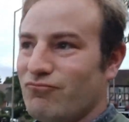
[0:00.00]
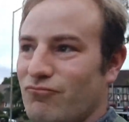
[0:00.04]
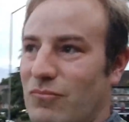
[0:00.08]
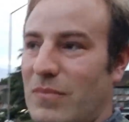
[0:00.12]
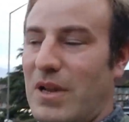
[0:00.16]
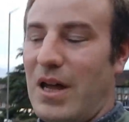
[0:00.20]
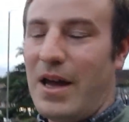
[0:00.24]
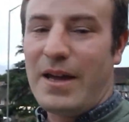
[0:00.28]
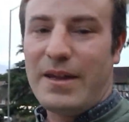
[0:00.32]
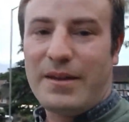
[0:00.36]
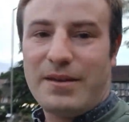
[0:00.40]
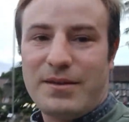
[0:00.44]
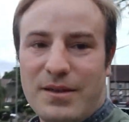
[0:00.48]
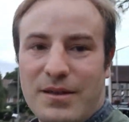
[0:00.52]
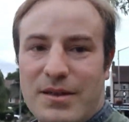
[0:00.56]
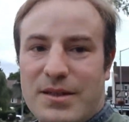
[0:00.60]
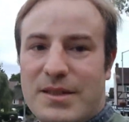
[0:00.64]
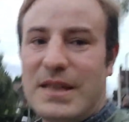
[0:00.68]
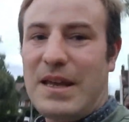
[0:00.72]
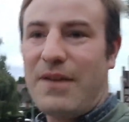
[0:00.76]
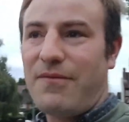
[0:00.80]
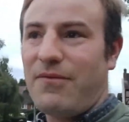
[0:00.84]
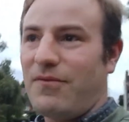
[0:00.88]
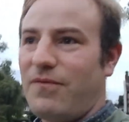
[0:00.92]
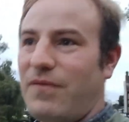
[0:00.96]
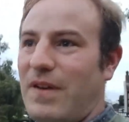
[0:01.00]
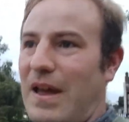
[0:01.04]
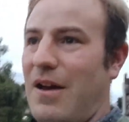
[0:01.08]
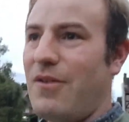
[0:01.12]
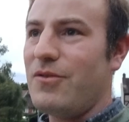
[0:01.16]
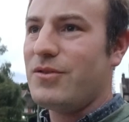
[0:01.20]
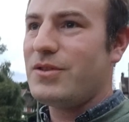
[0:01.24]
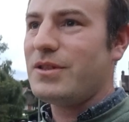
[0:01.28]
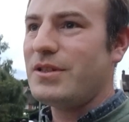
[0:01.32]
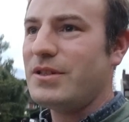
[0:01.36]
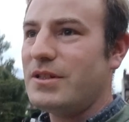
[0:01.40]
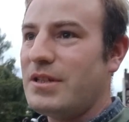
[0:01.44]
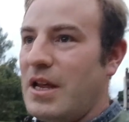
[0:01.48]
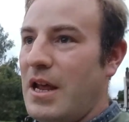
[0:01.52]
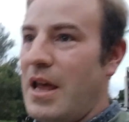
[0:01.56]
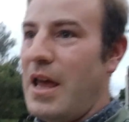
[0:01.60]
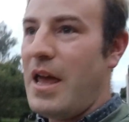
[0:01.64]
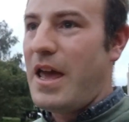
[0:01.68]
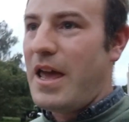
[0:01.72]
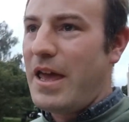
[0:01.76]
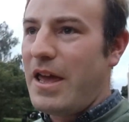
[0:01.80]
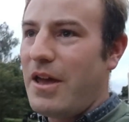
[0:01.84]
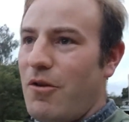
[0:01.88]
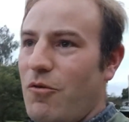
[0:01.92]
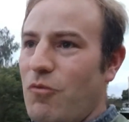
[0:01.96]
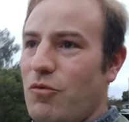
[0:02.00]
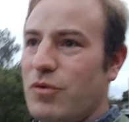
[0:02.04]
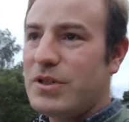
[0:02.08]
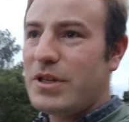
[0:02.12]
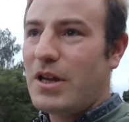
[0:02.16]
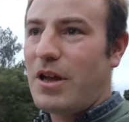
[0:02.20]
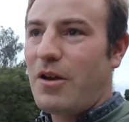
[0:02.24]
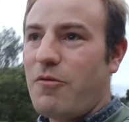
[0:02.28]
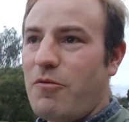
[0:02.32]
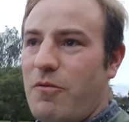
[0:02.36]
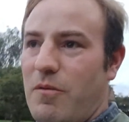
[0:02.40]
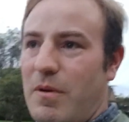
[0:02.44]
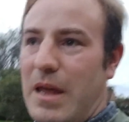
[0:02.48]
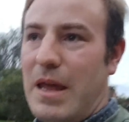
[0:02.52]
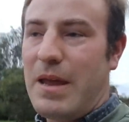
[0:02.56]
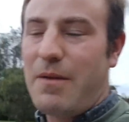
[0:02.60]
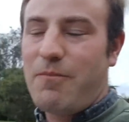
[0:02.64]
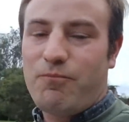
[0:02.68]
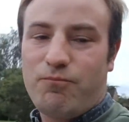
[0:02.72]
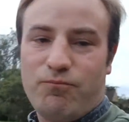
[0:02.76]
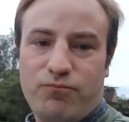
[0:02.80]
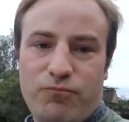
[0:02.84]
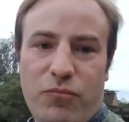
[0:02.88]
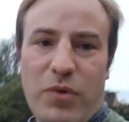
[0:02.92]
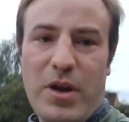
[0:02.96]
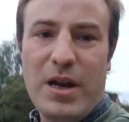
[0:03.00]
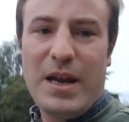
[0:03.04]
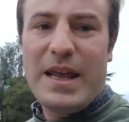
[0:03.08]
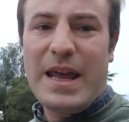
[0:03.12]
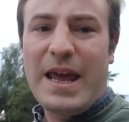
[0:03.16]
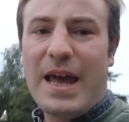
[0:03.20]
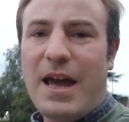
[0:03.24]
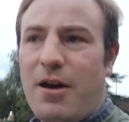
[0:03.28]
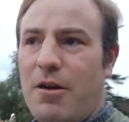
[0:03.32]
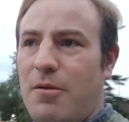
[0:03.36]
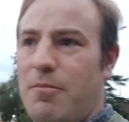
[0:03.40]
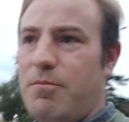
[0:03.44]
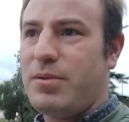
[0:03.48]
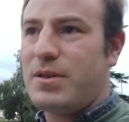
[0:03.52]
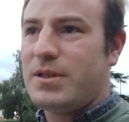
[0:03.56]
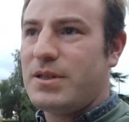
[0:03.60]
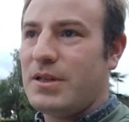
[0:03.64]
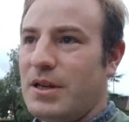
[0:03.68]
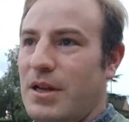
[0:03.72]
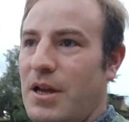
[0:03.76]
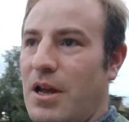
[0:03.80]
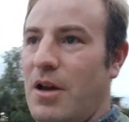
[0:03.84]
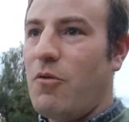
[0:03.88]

like 7000 it also it really helps